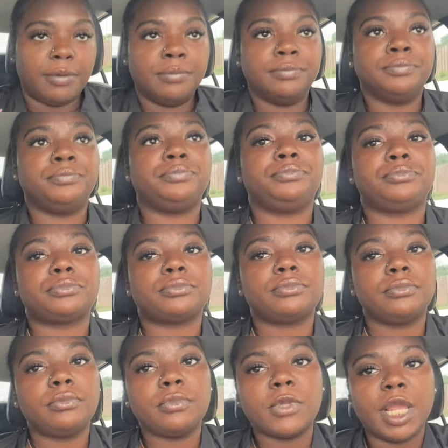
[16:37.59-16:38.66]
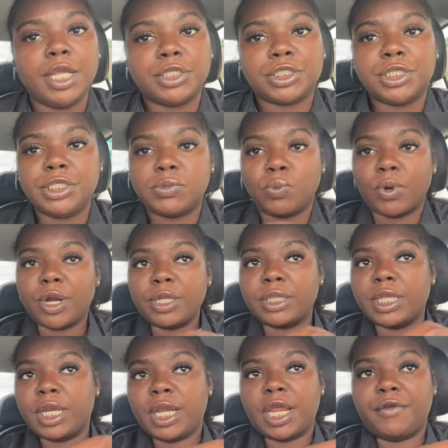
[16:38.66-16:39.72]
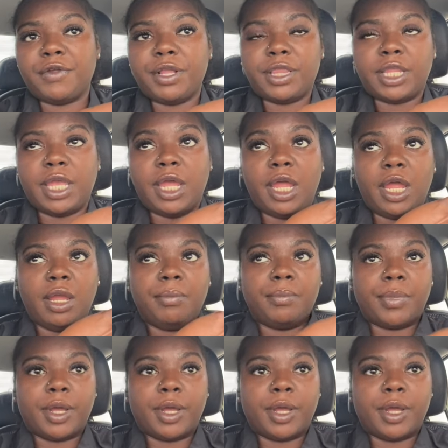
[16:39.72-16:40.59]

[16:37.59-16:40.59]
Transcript: And she's worth it and everything,